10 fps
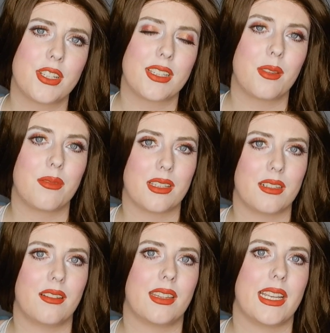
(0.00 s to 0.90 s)
just those
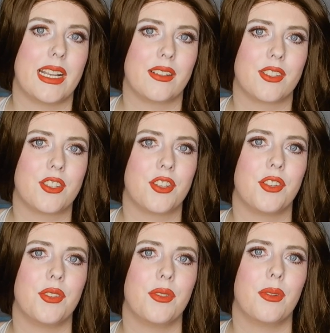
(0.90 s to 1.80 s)
little things
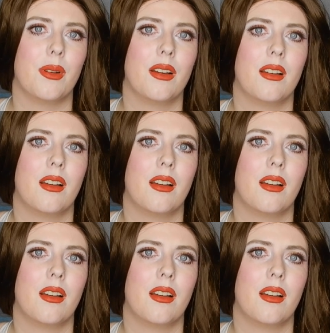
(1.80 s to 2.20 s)
to